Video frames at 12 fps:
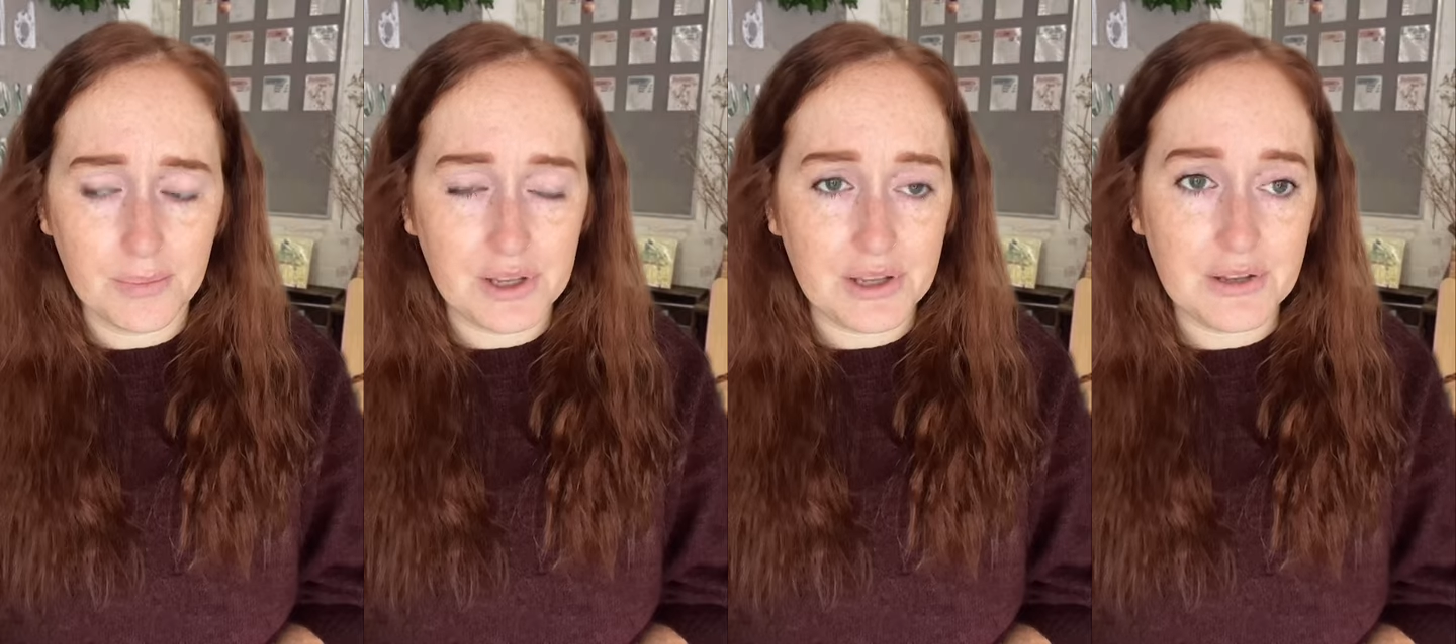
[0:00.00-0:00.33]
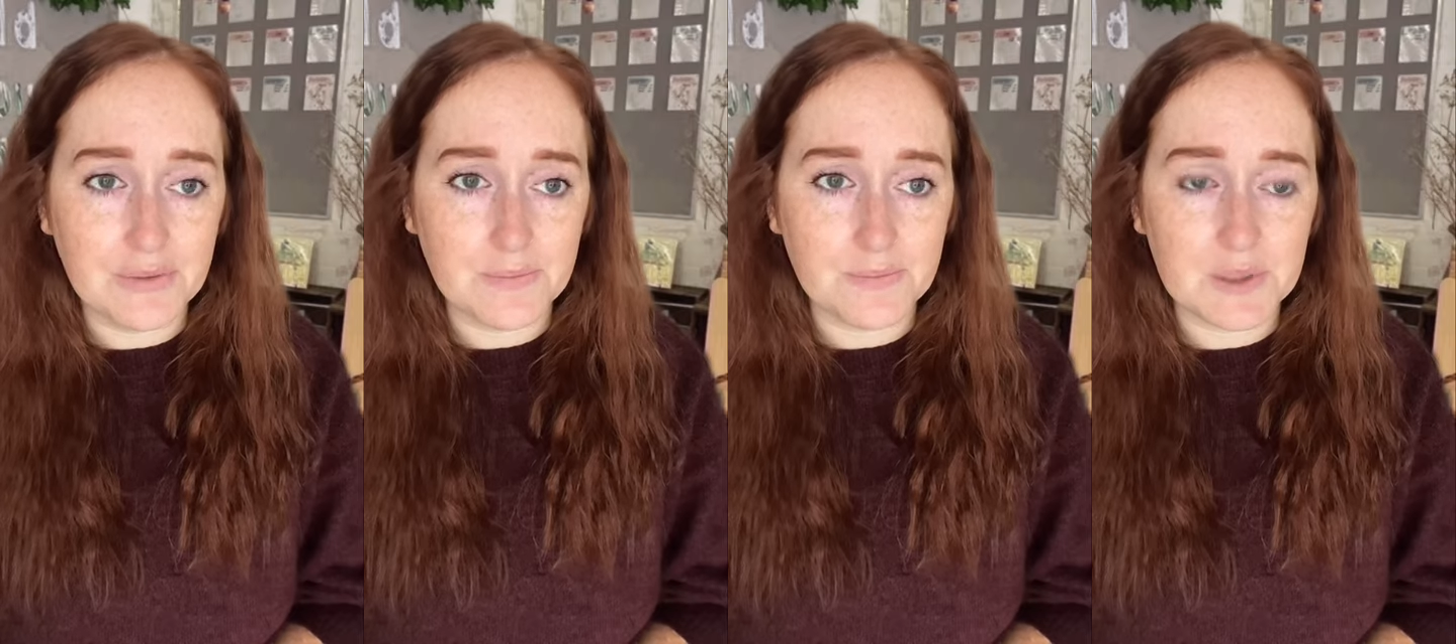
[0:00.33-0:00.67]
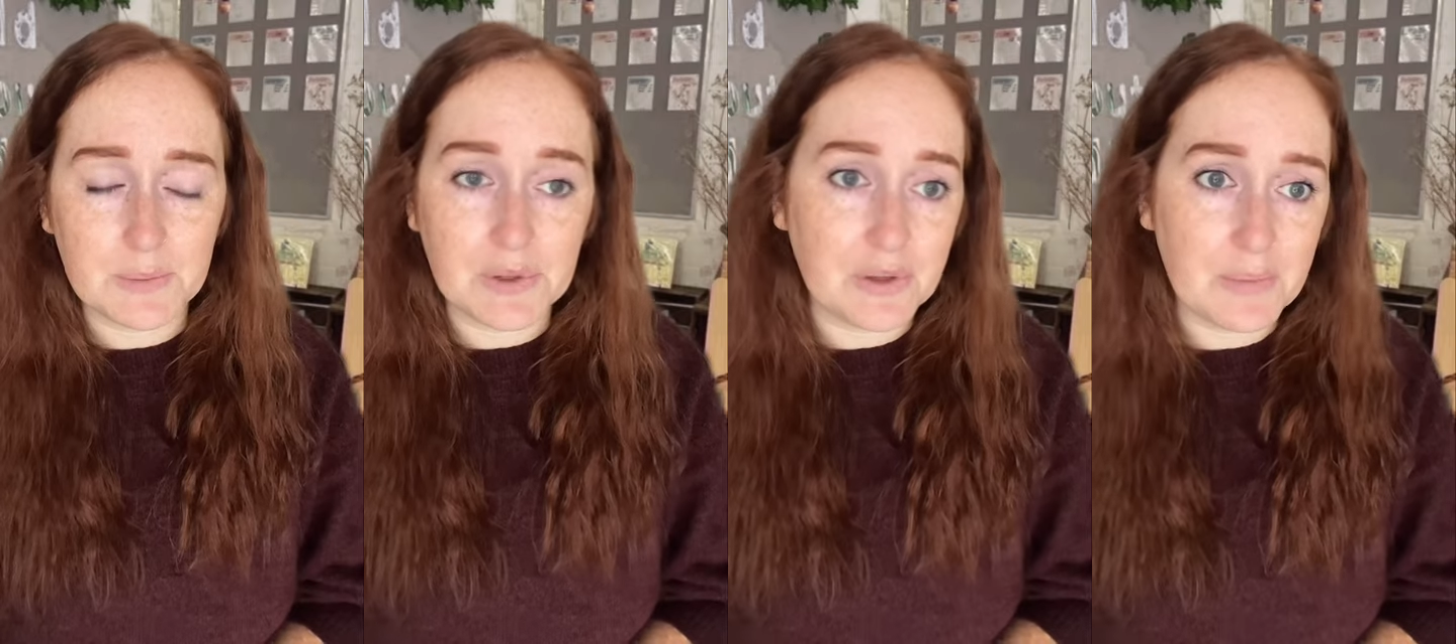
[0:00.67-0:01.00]
But you
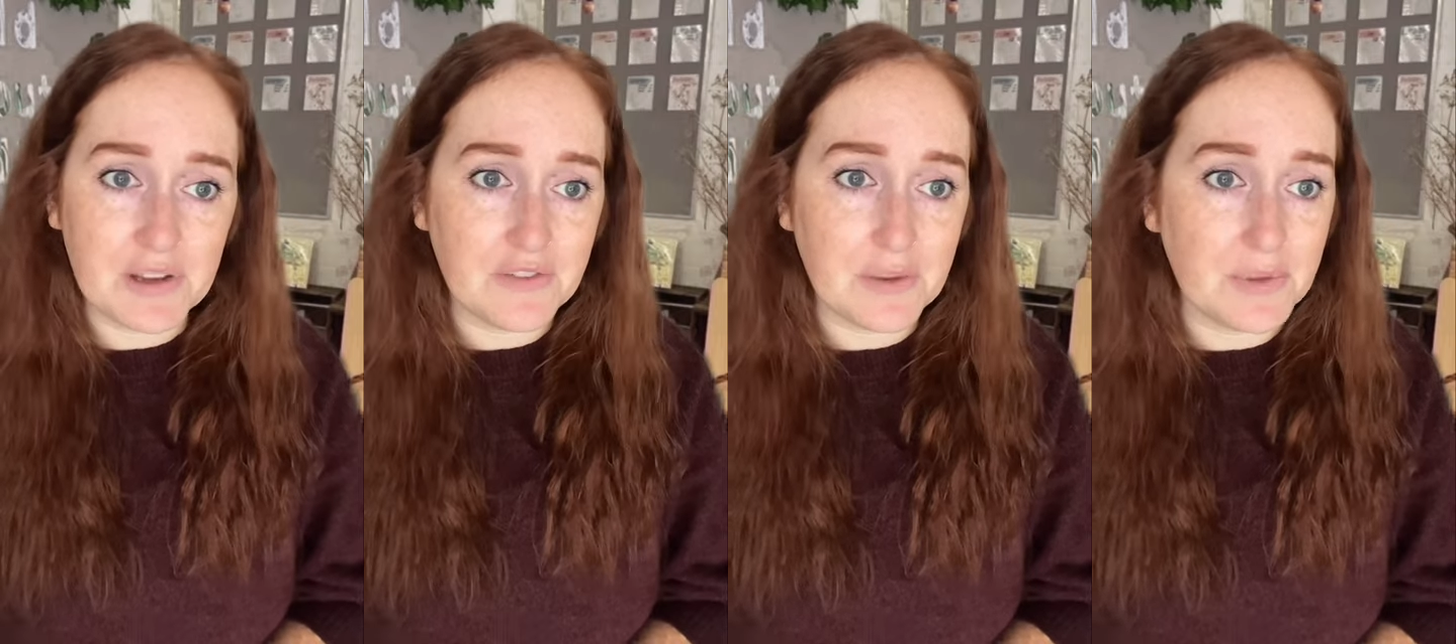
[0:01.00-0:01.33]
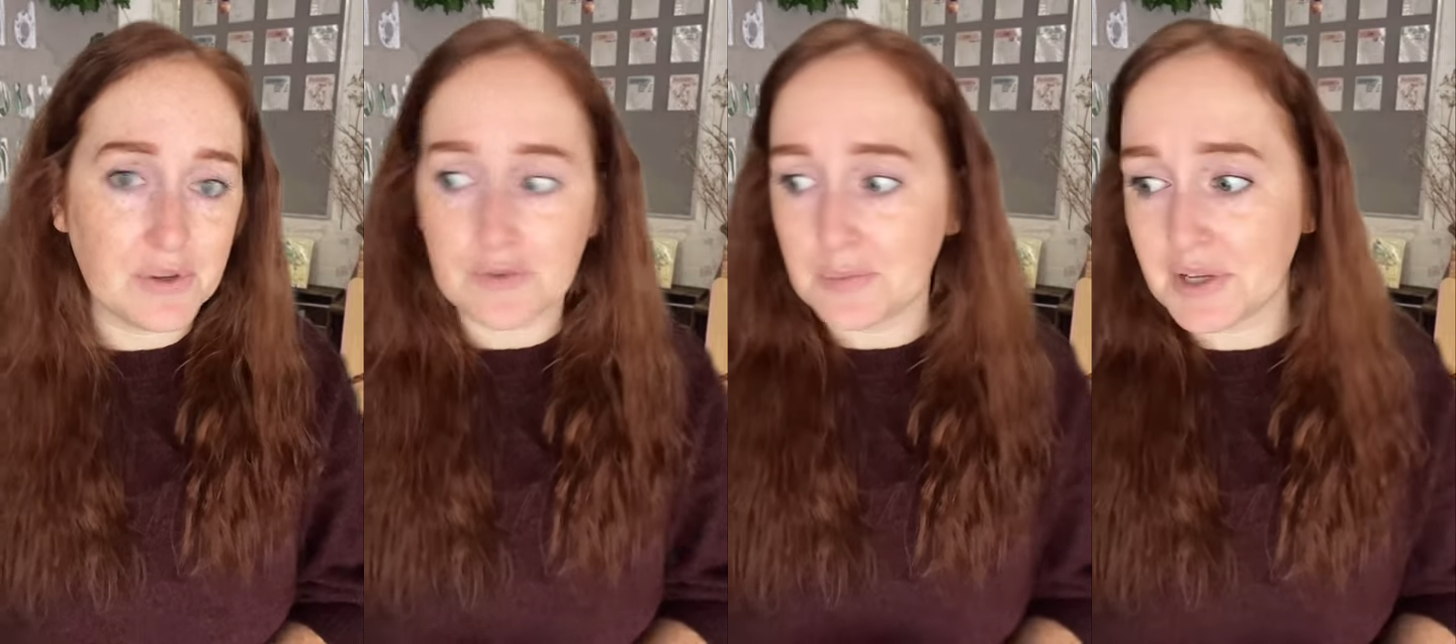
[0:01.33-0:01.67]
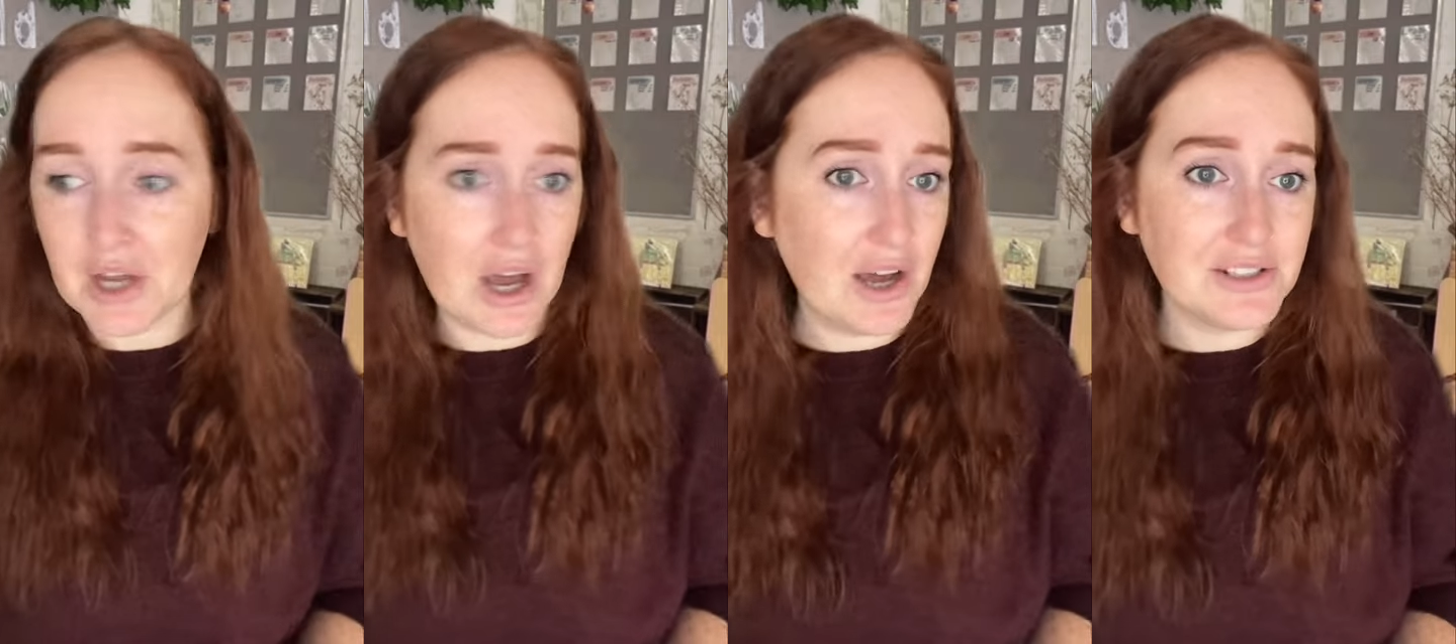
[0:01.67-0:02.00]
spilled a bit of the milk from
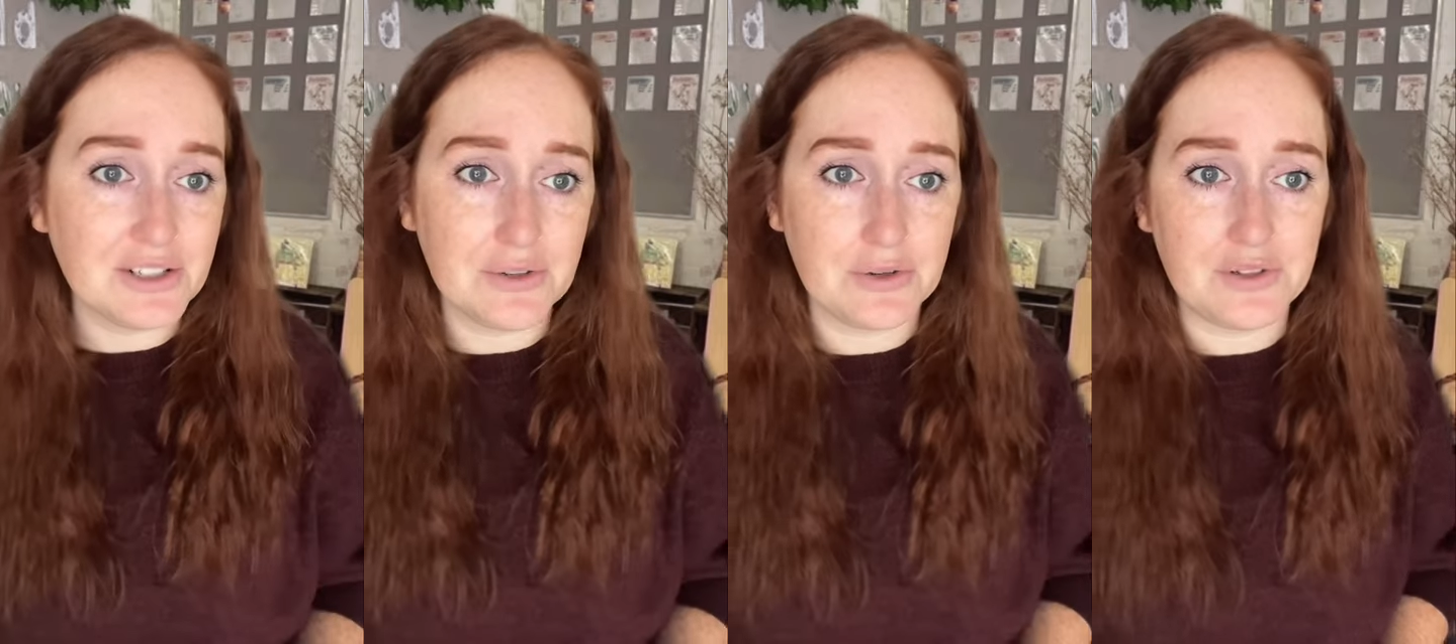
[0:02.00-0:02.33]
the carton